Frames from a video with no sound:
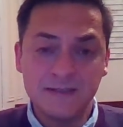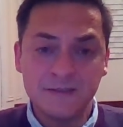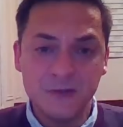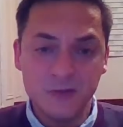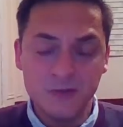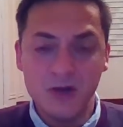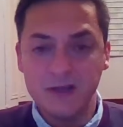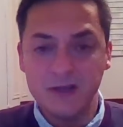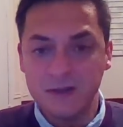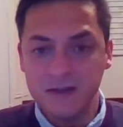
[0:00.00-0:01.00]
you
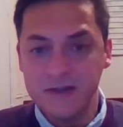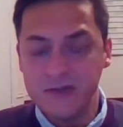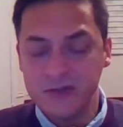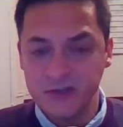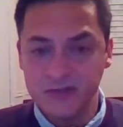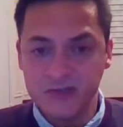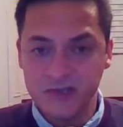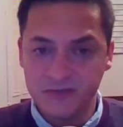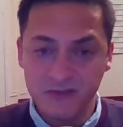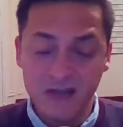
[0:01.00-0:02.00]
might introduce
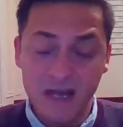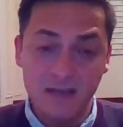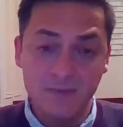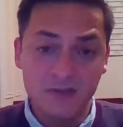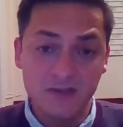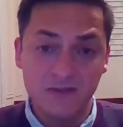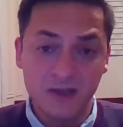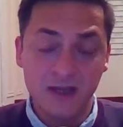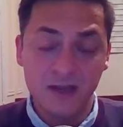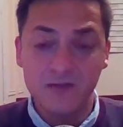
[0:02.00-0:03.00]
different elements of
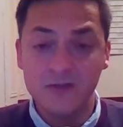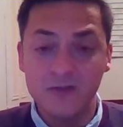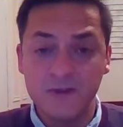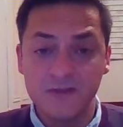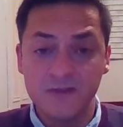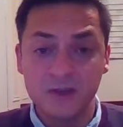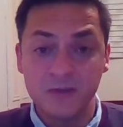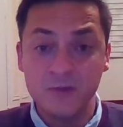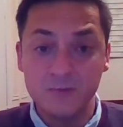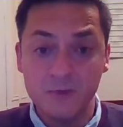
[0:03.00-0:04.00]
it, and over a period of time,
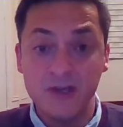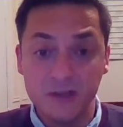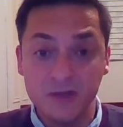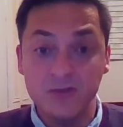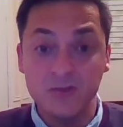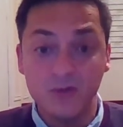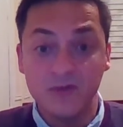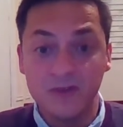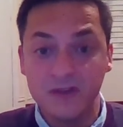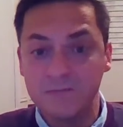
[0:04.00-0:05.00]
you might use all of the